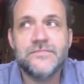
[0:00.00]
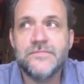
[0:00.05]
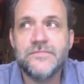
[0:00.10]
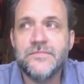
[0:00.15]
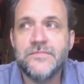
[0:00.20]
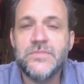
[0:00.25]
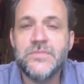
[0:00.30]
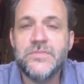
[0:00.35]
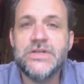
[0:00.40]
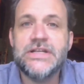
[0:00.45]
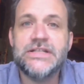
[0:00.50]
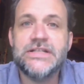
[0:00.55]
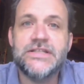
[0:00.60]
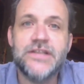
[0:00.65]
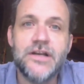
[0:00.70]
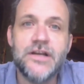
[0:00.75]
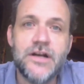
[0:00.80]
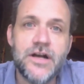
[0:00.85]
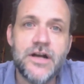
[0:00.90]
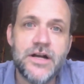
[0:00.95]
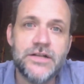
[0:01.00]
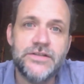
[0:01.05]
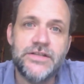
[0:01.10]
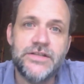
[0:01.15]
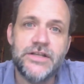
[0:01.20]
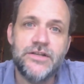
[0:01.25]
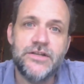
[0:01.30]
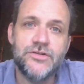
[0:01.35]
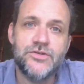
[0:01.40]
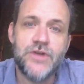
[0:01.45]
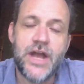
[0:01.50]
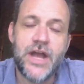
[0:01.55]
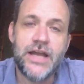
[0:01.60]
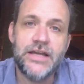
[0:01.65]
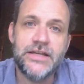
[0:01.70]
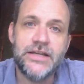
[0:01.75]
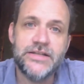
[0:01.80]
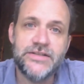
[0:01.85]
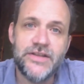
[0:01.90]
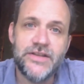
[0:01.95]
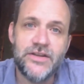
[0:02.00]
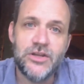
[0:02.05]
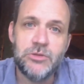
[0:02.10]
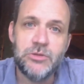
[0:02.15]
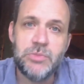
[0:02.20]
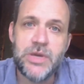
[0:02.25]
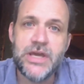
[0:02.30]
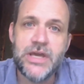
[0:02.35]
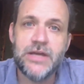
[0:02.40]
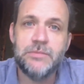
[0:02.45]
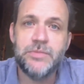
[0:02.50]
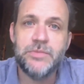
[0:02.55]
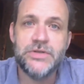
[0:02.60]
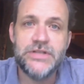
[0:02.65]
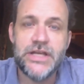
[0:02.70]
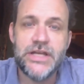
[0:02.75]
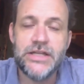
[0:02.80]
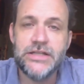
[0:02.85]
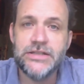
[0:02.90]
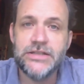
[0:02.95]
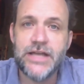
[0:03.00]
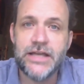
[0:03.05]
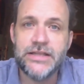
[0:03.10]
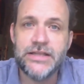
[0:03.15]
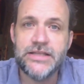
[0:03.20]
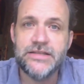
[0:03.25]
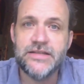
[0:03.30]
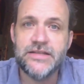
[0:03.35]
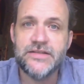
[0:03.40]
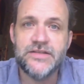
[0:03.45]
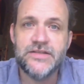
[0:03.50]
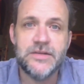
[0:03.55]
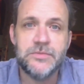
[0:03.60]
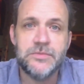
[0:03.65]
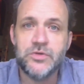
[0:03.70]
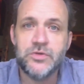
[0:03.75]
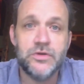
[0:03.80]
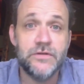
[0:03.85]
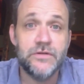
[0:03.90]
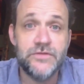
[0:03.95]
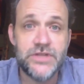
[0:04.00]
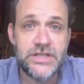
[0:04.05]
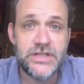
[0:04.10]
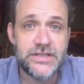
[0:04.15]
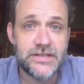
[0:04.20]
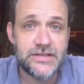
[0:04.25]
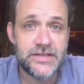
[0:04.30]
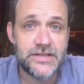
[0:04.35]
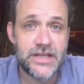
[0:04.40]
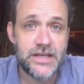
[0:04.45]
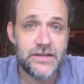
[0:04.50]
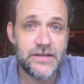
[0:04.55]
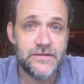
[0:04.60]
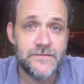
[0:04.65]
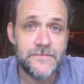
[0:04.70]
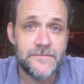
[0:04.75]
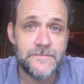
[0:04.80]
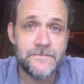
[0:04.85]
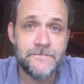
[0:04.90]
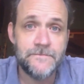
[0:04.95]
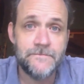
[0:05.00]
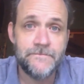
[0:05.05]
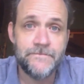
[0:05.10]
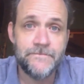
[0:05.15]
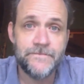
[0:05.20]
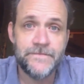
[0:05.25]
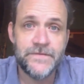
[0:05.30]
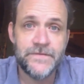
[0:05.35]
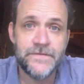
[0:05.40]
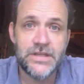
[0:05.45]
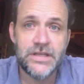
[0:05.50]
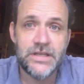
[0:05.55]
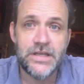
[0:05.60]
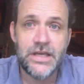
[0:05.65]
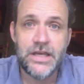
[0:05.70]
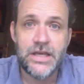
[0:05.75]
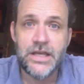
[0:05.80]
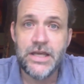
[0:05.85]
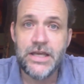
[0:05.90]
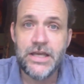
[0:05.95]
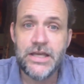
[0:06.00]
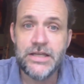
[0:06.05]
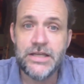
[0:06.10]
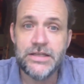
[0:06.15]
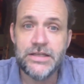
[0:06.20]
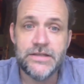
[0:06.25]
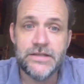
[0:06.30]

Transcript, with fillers: but it sucks that you're dragging us into the pit pretending like this is some sort of Jesus thing. It